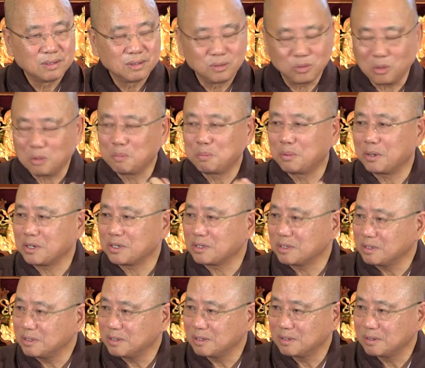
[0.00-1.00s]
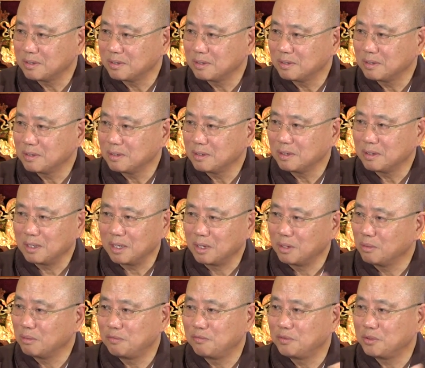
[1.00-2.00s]
no present,
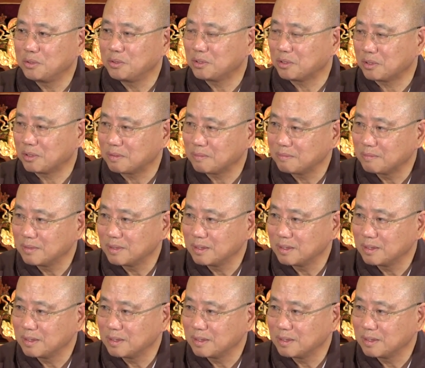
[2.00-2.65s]
and no future.